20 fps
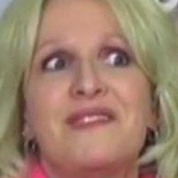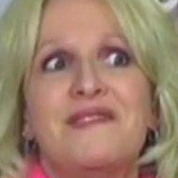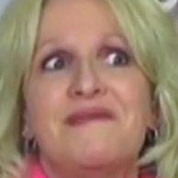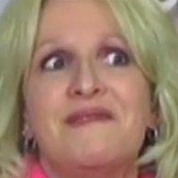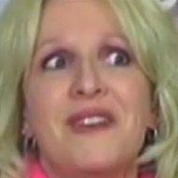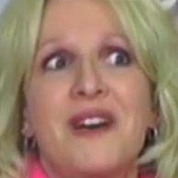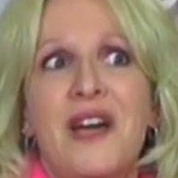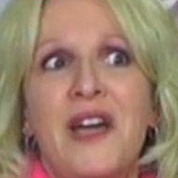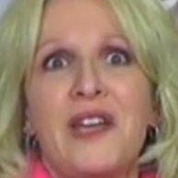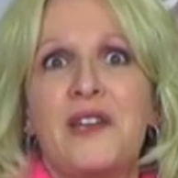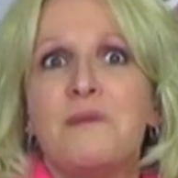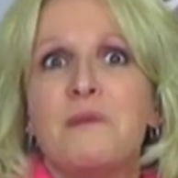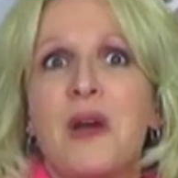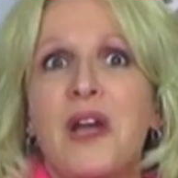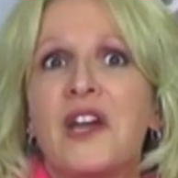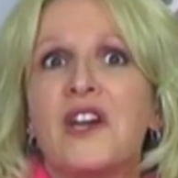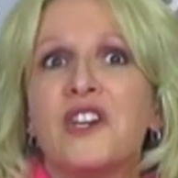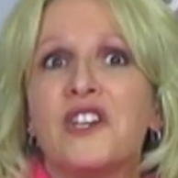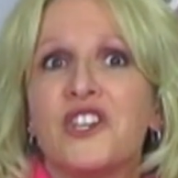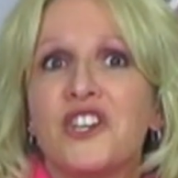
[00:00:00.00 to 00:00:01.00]

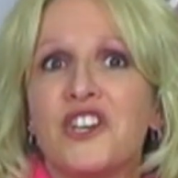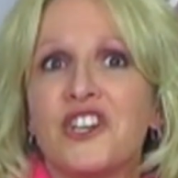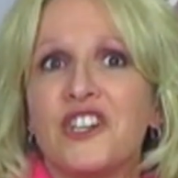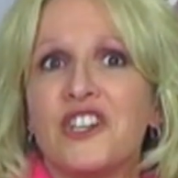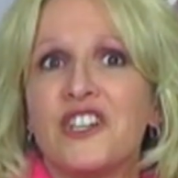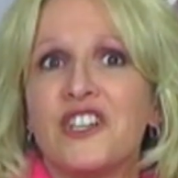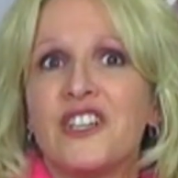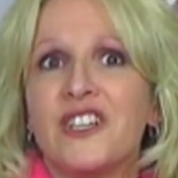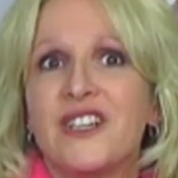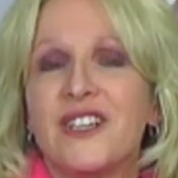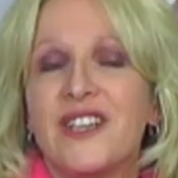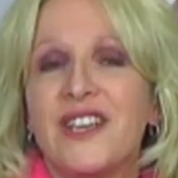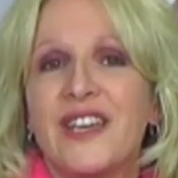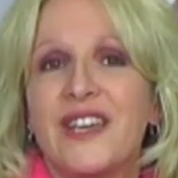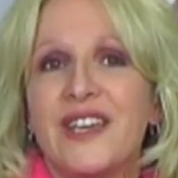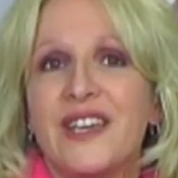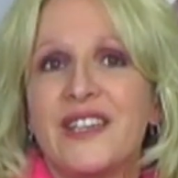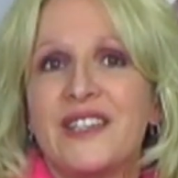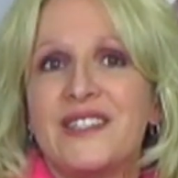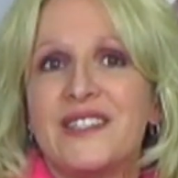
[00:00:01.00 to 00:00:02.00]
admired her.
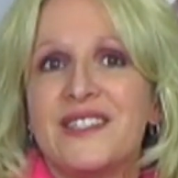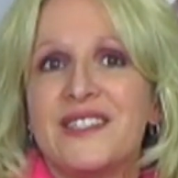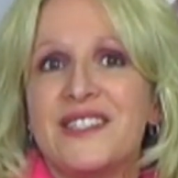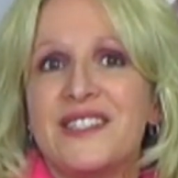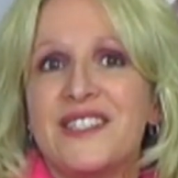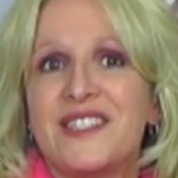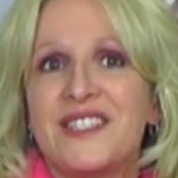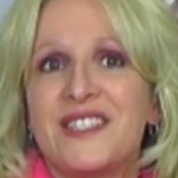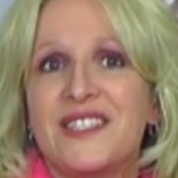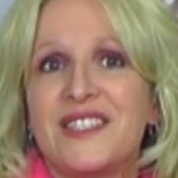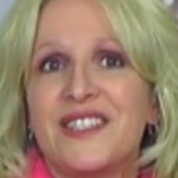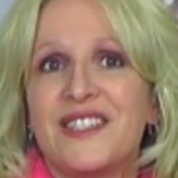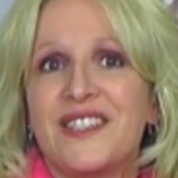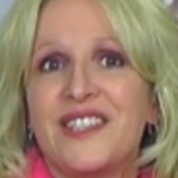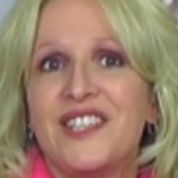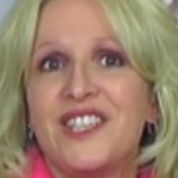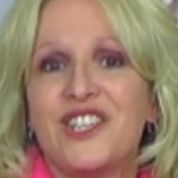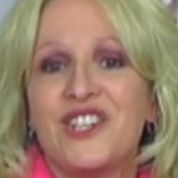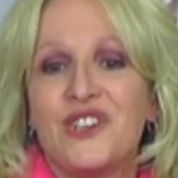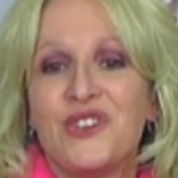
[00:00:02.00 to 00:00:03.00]
And,
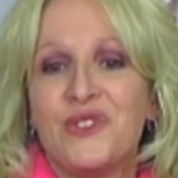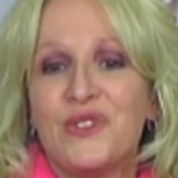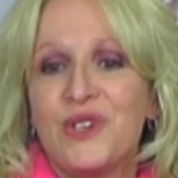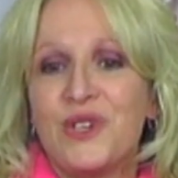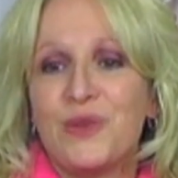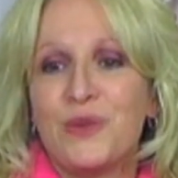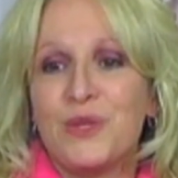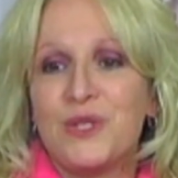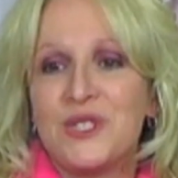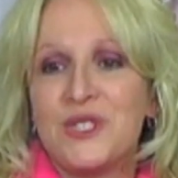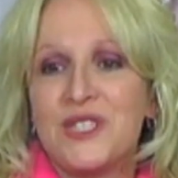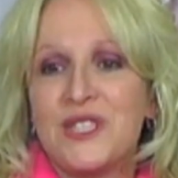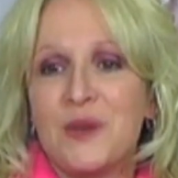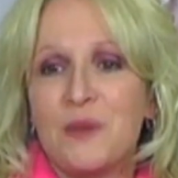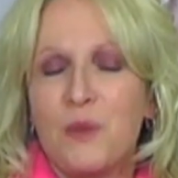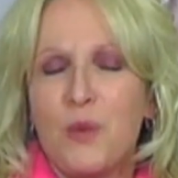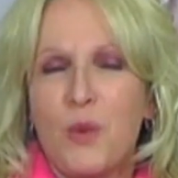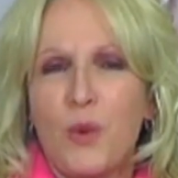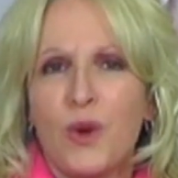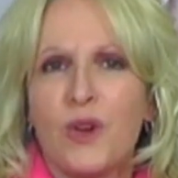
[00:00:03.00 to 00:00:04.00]
it was
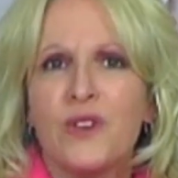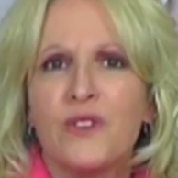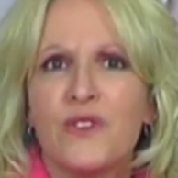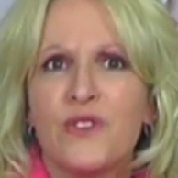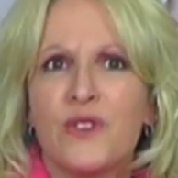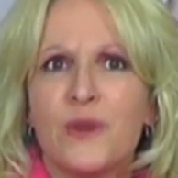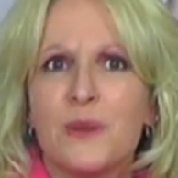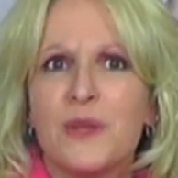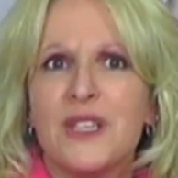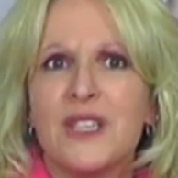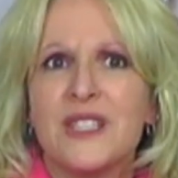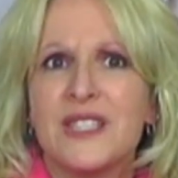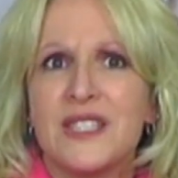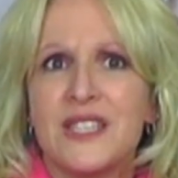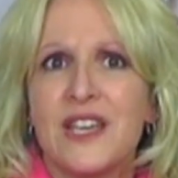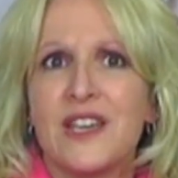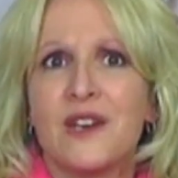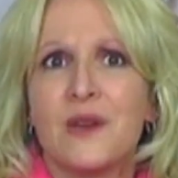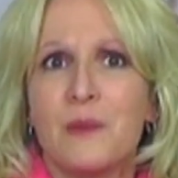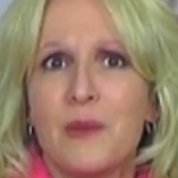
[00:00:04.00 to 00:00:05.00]
important for me to
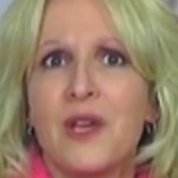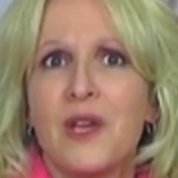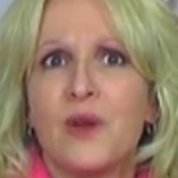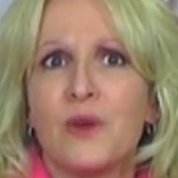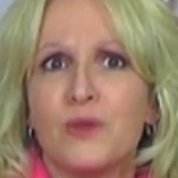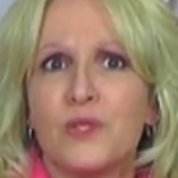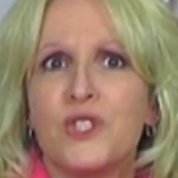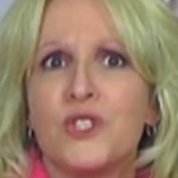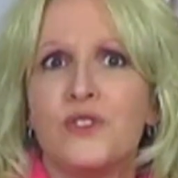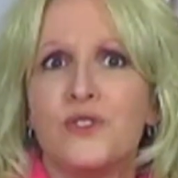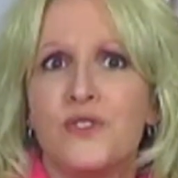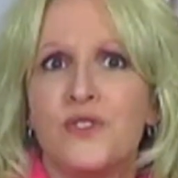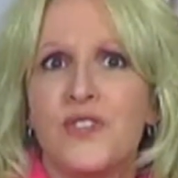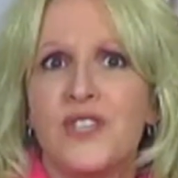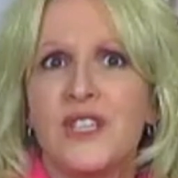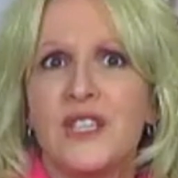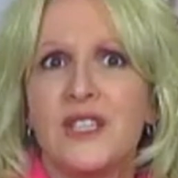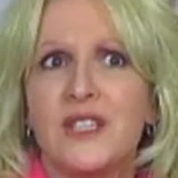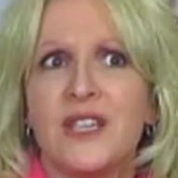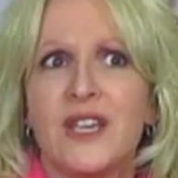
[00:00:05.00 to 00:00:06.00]
stand on my own 2
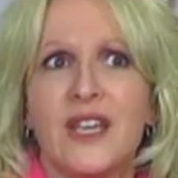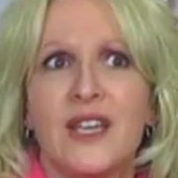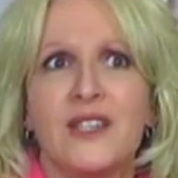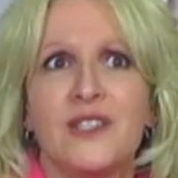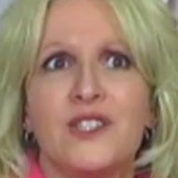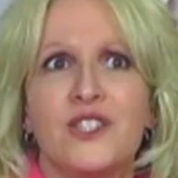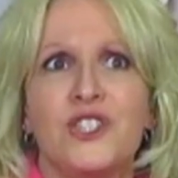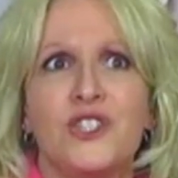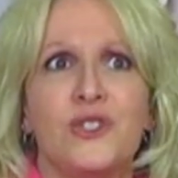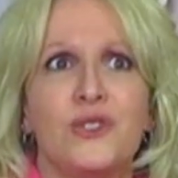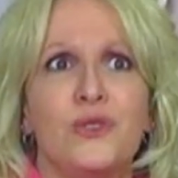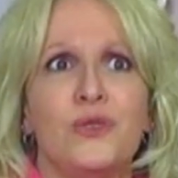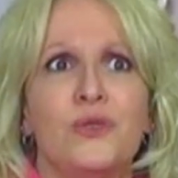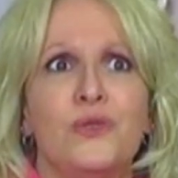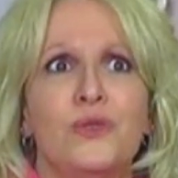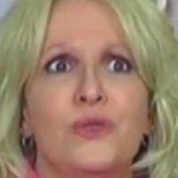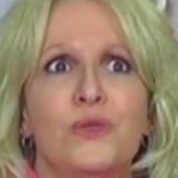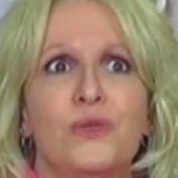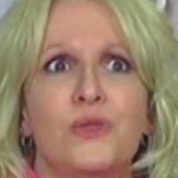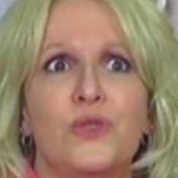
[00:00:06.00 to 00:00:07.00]
feet and
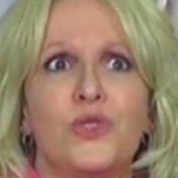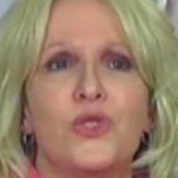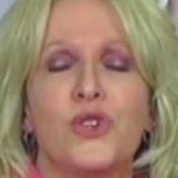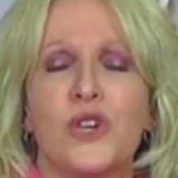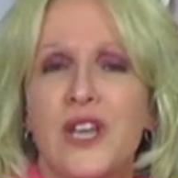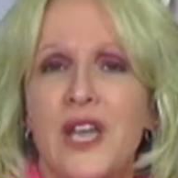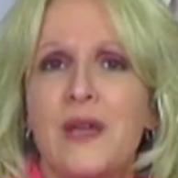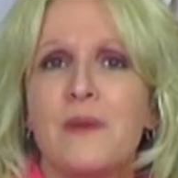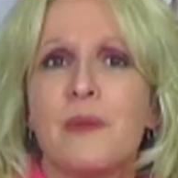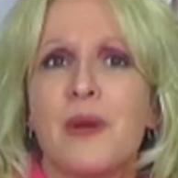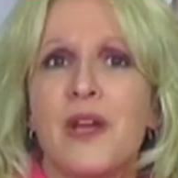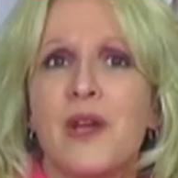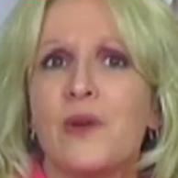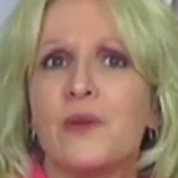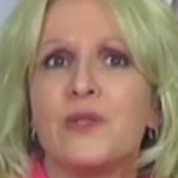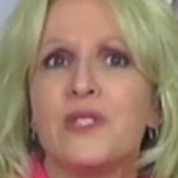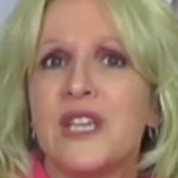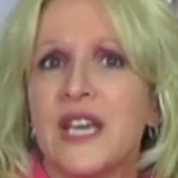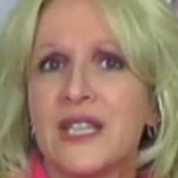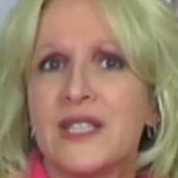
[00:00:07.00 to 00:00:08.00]
to create my
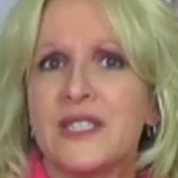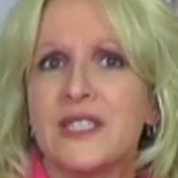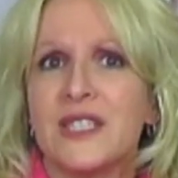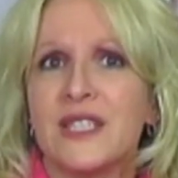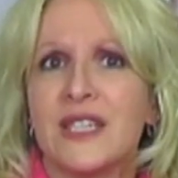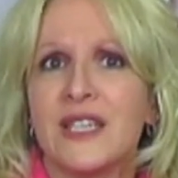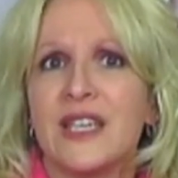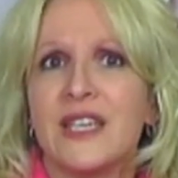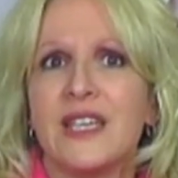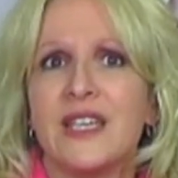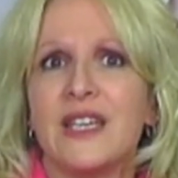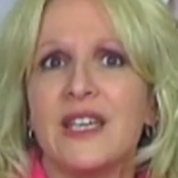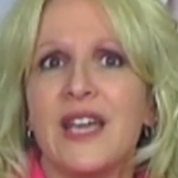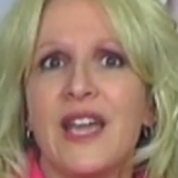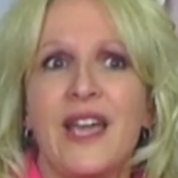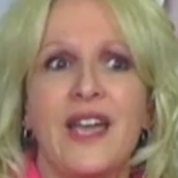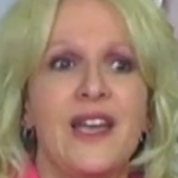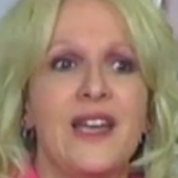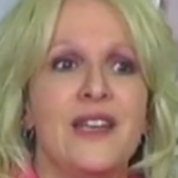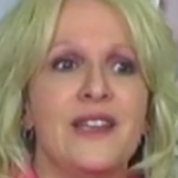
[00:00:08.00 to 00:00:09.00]
own destiny
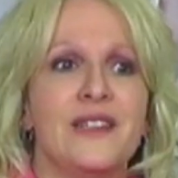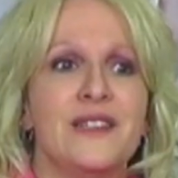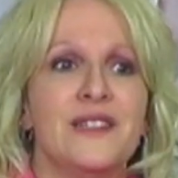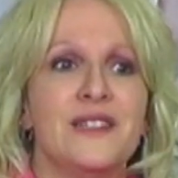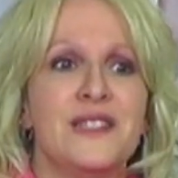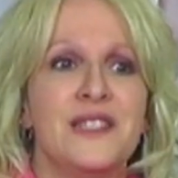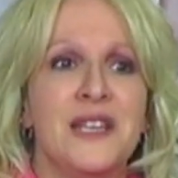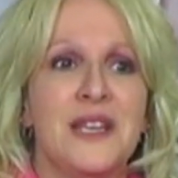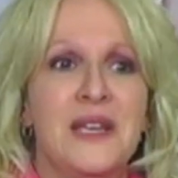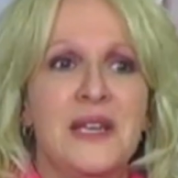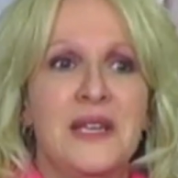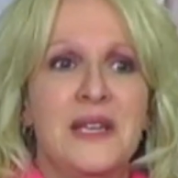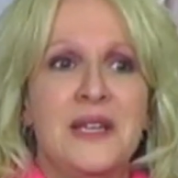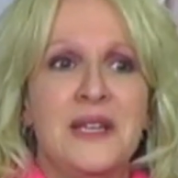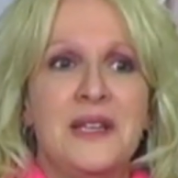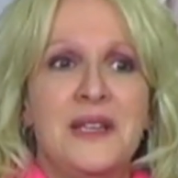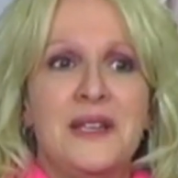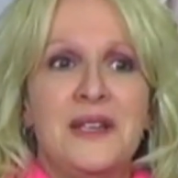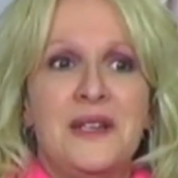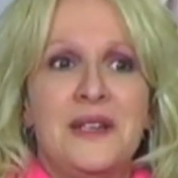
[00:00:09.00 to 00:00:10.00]
and
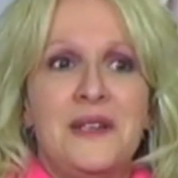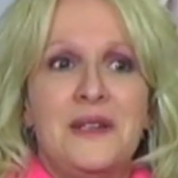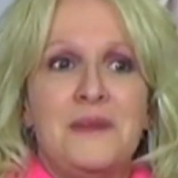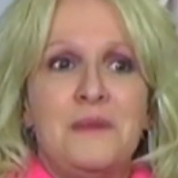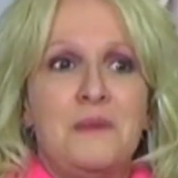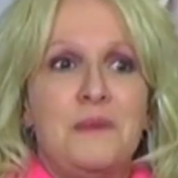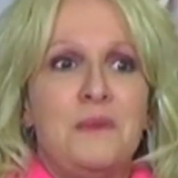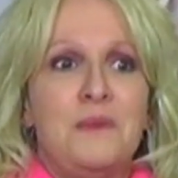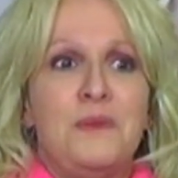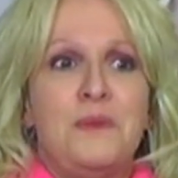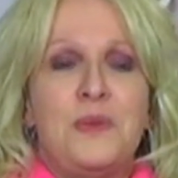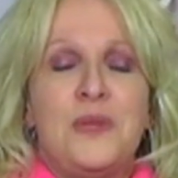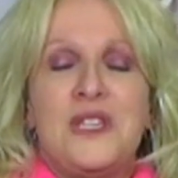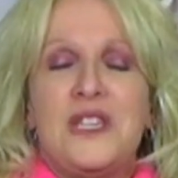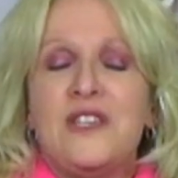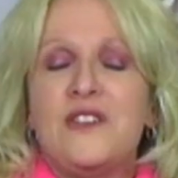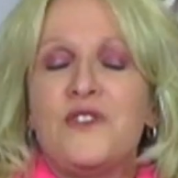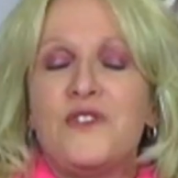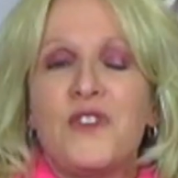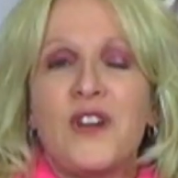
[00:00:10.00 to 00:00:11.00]

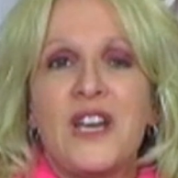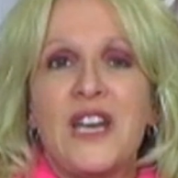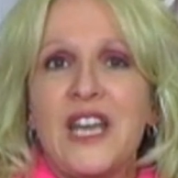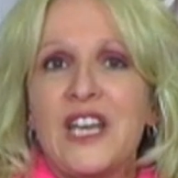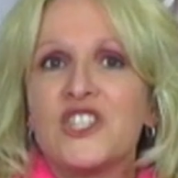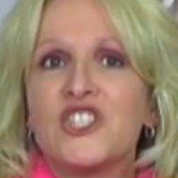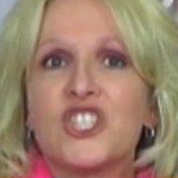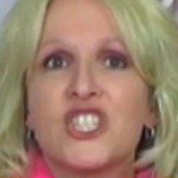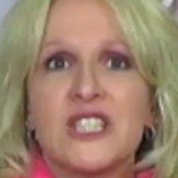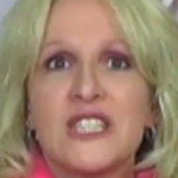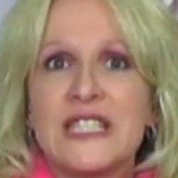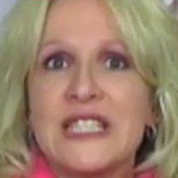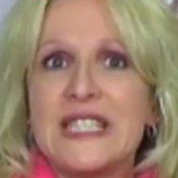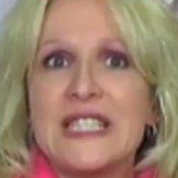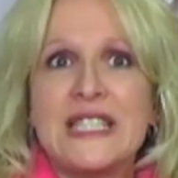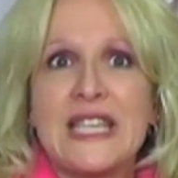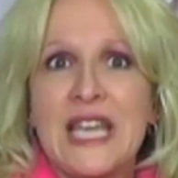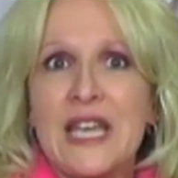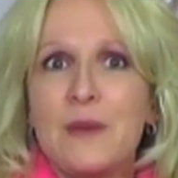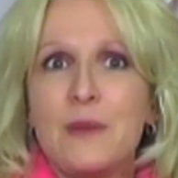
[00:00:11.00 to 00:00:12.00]
be financially
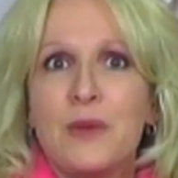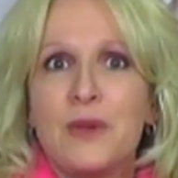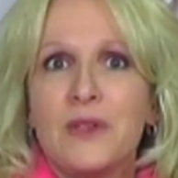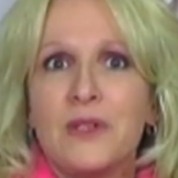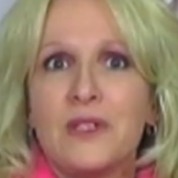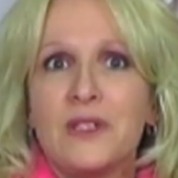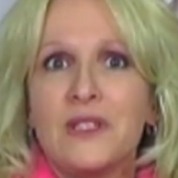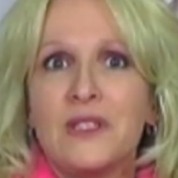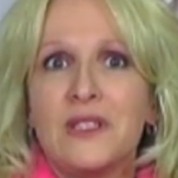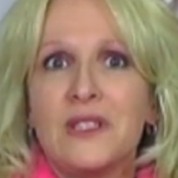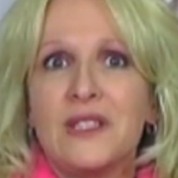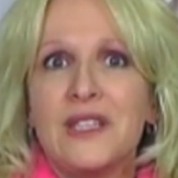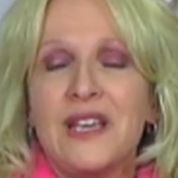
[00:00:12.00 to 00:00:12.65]
stable,